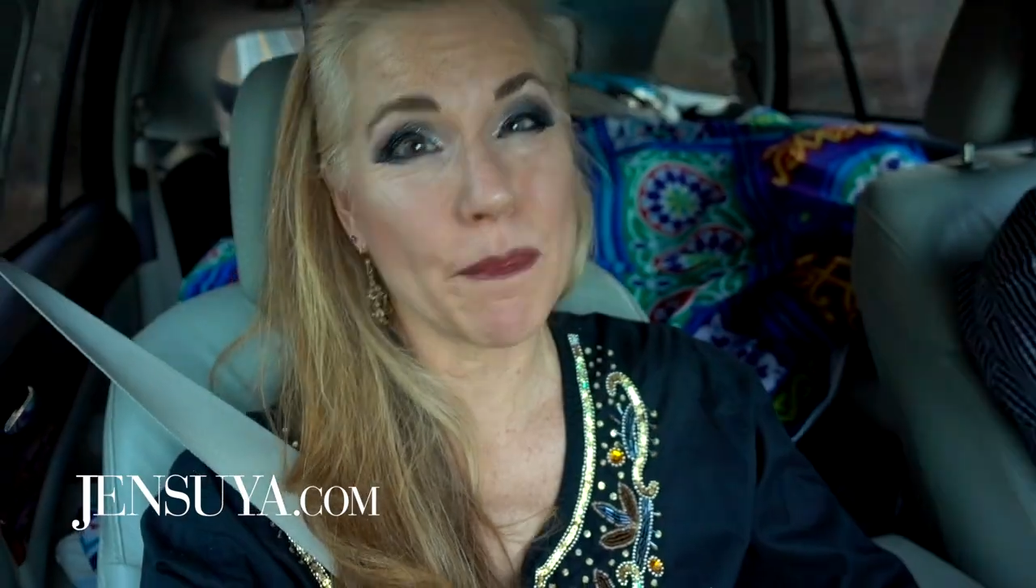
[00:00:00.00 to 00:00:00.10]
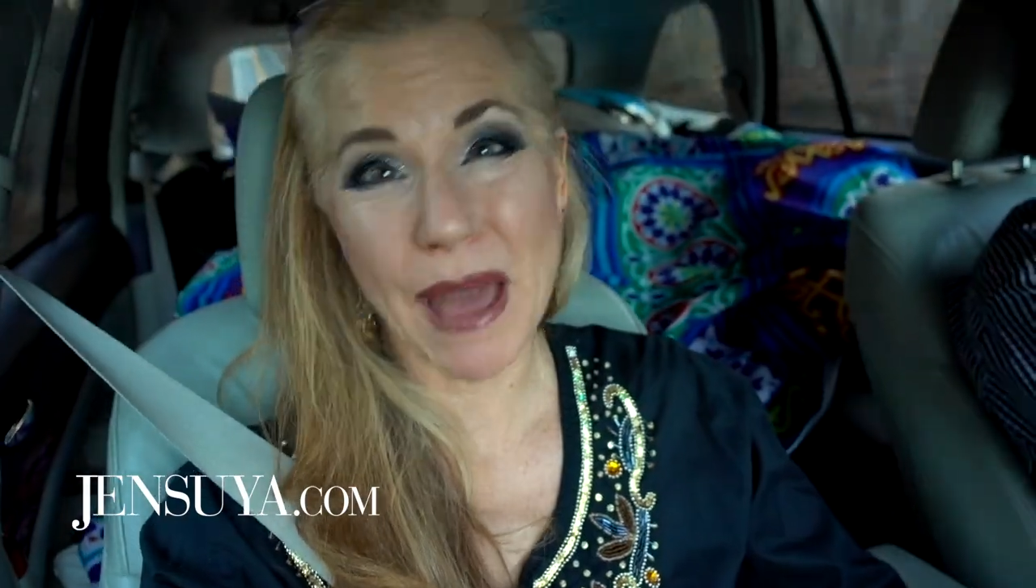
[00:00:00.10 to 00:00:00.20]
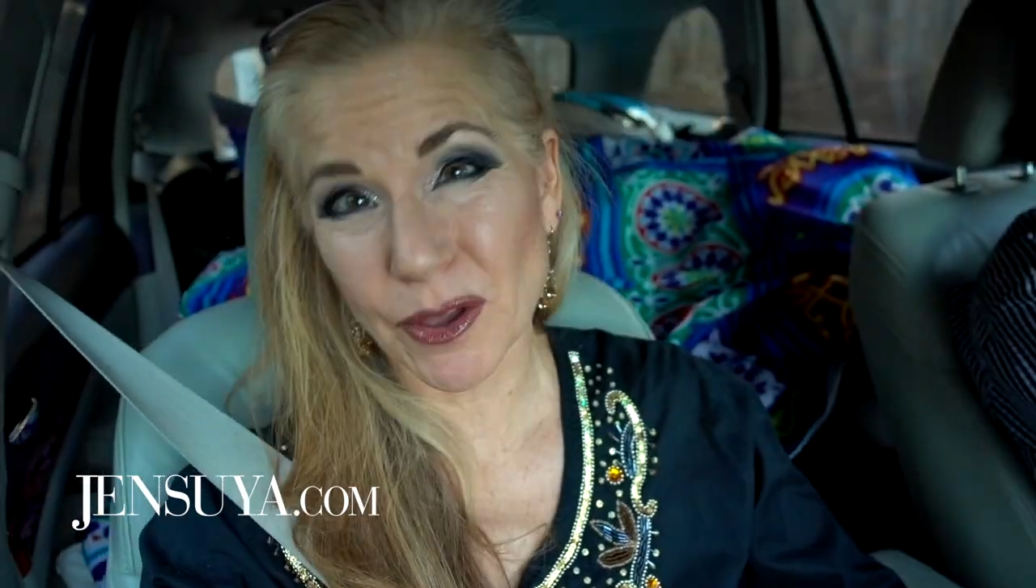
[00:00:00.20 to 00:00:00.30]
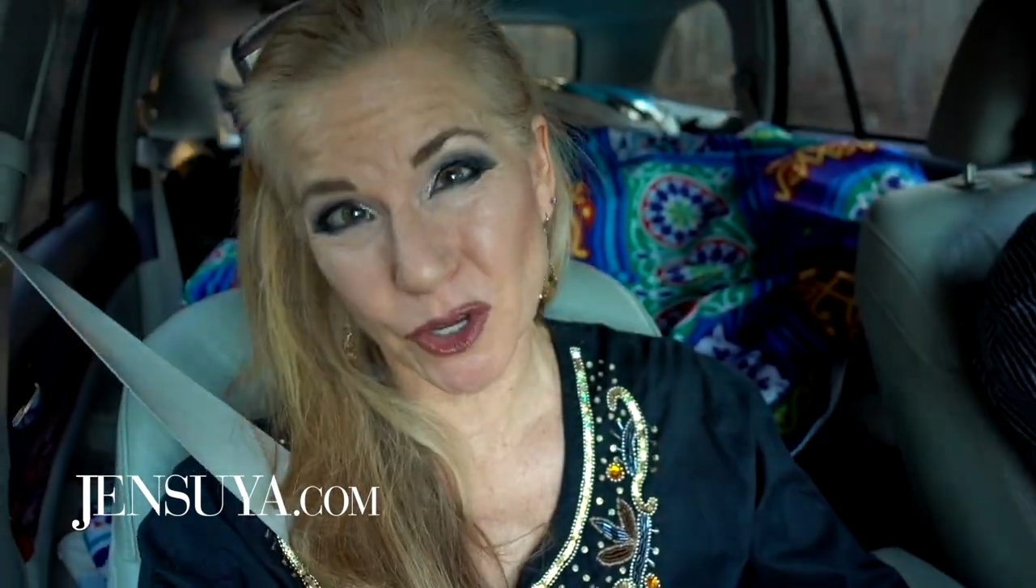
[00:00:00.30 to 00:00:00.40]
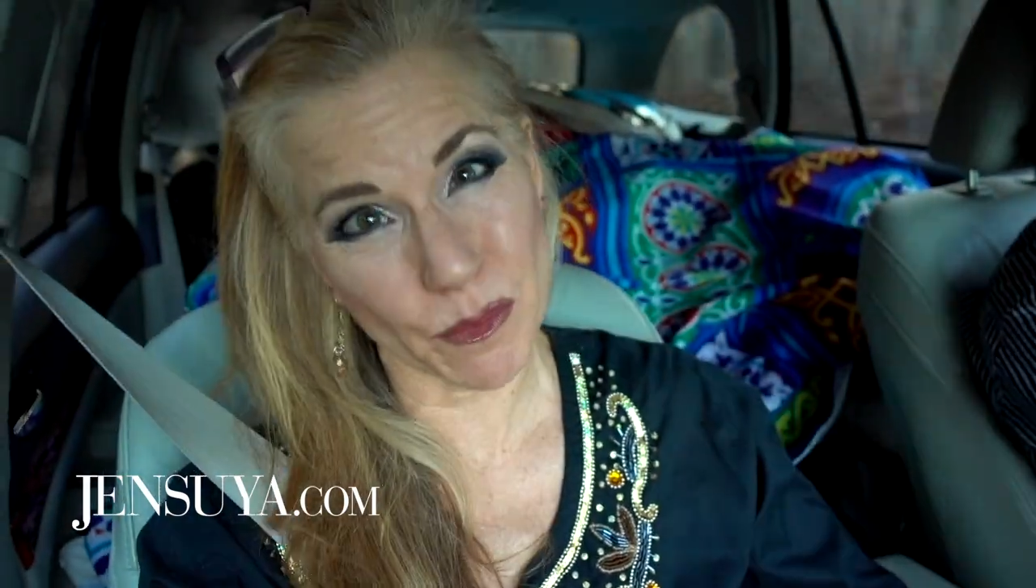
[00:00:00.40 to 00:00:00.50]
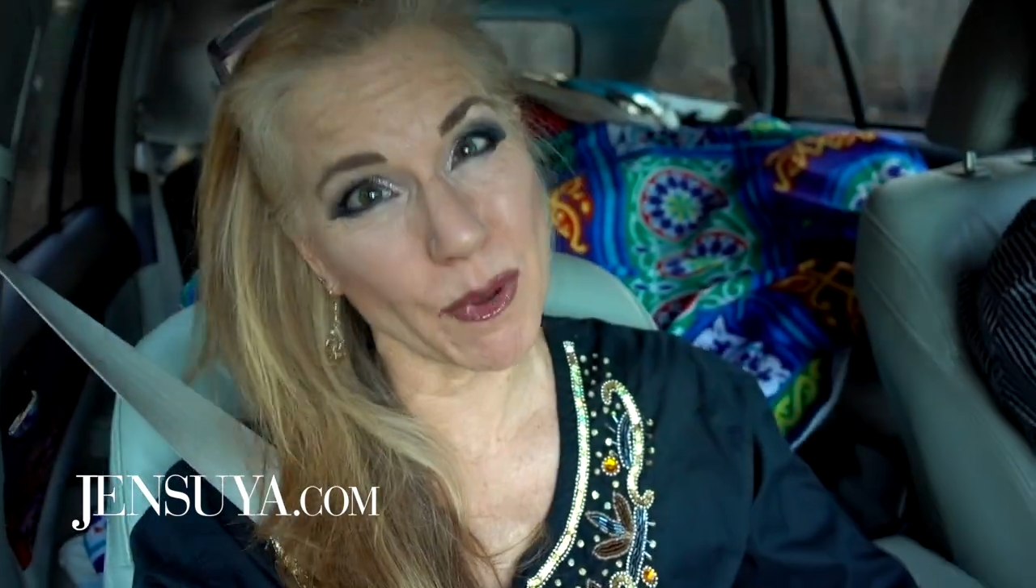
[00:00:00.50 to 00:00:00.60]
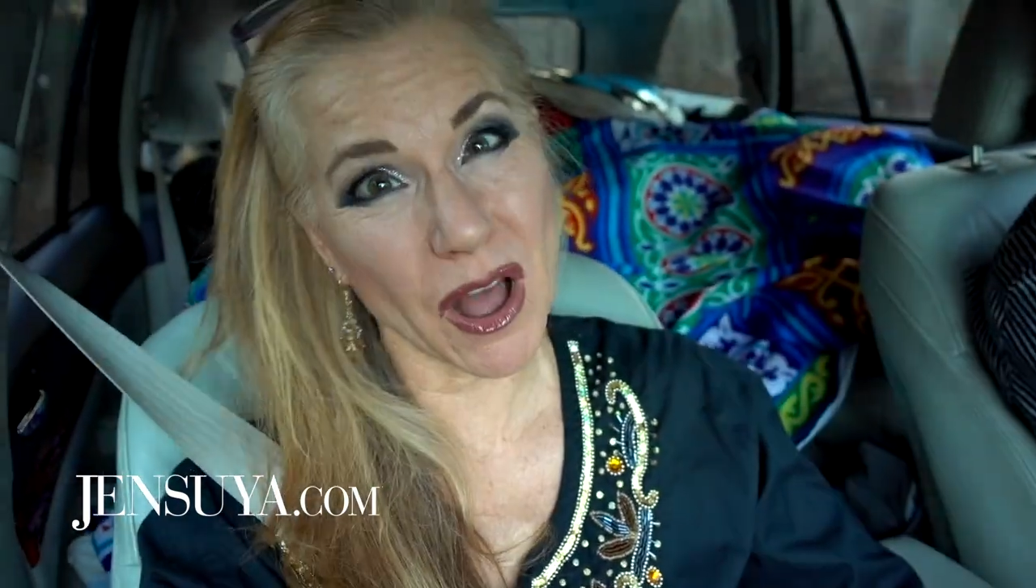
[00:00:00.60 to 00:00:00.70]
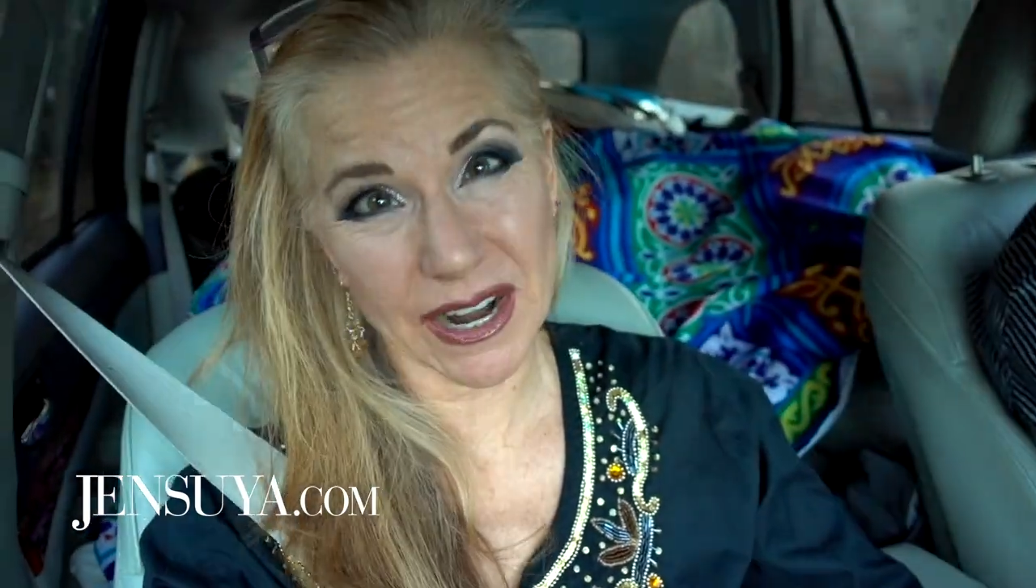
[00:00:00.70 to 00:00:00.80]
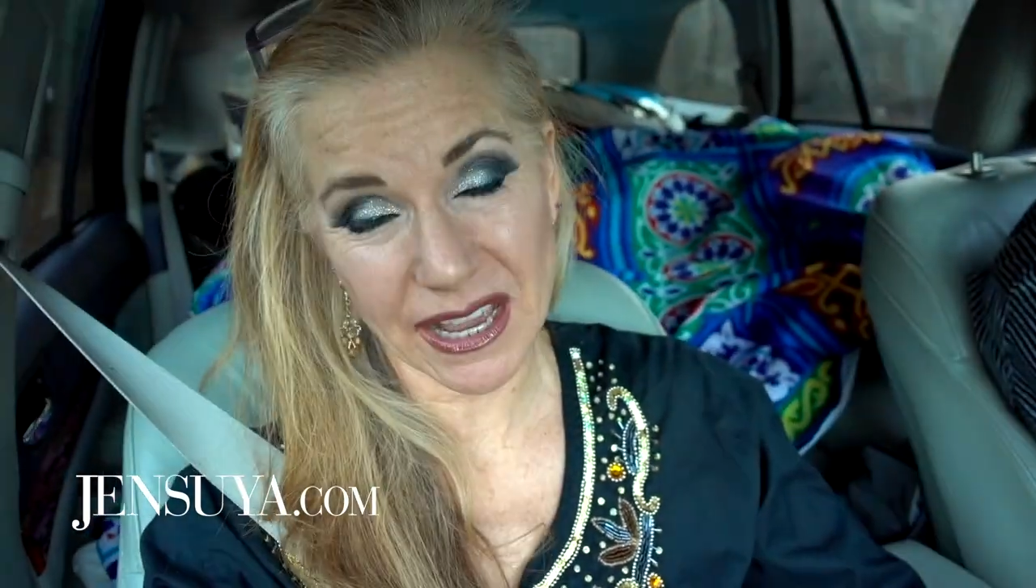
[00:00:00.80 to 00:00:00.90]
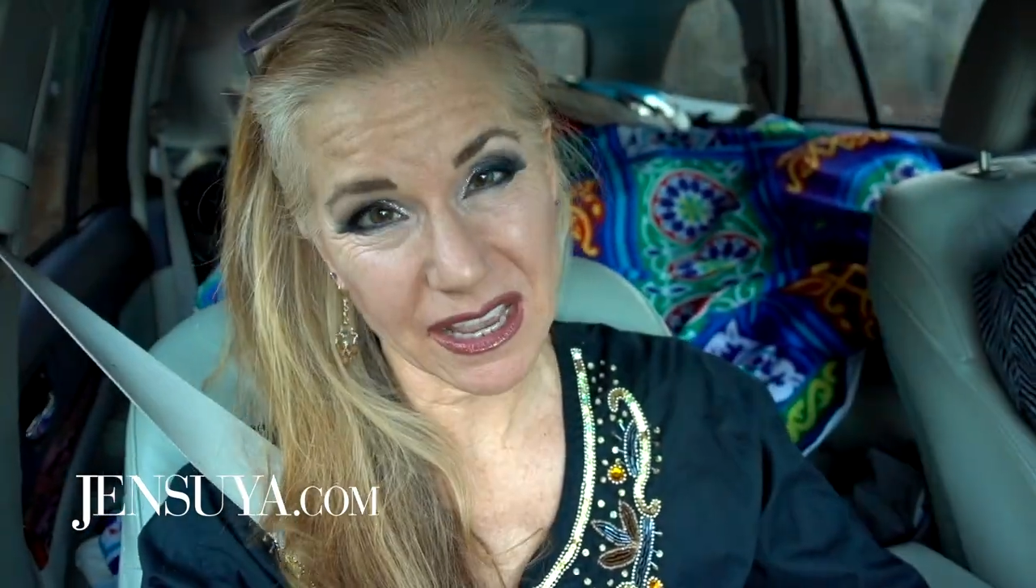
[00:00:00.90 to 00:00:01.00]
about your
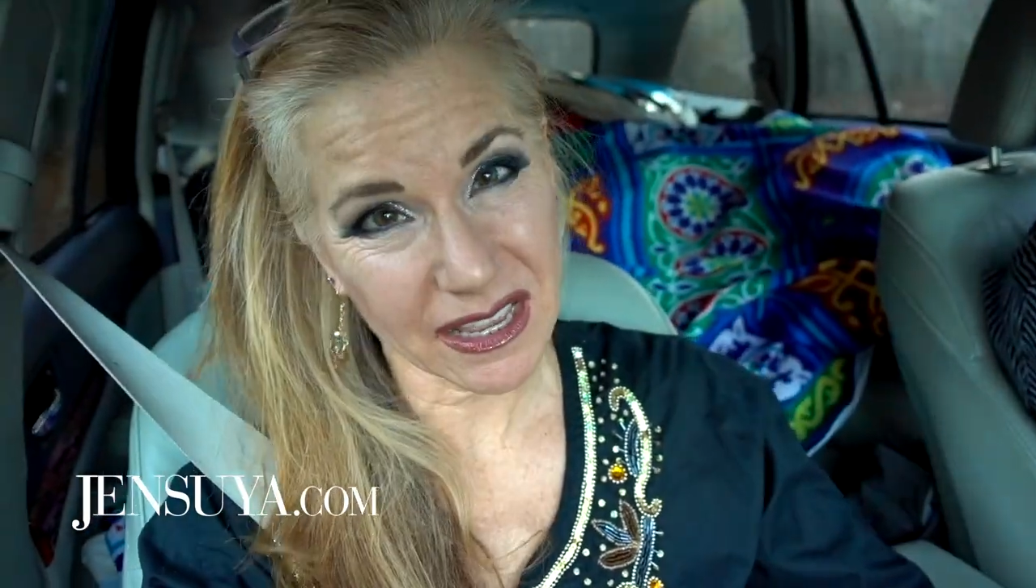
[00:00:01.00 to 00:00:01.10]
body?